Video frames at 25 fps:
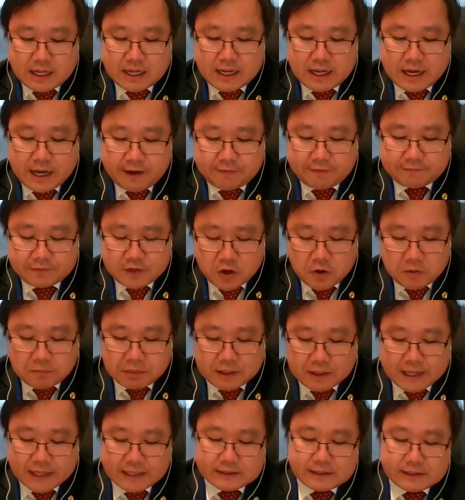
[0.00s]
have no
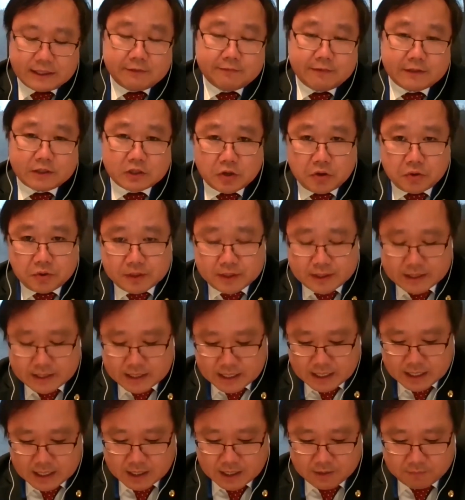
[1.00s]
place in Victoria
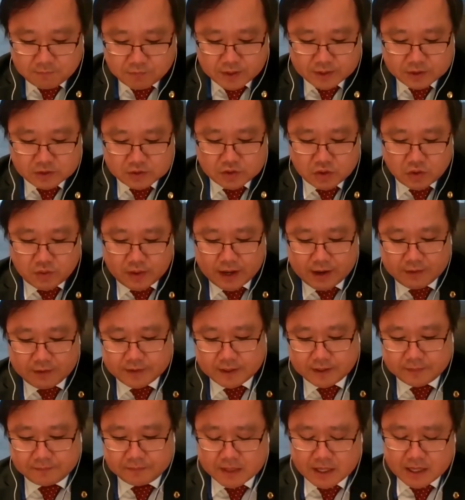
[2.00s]

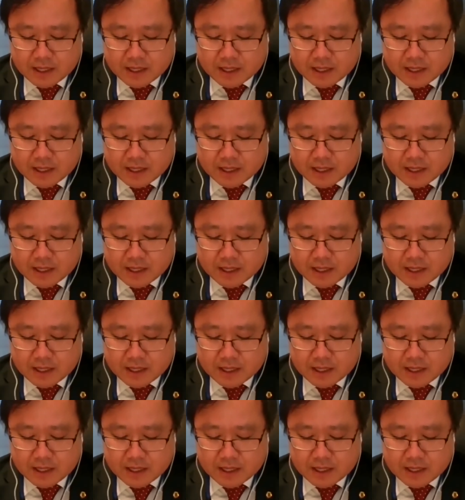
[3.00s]
whatsoever.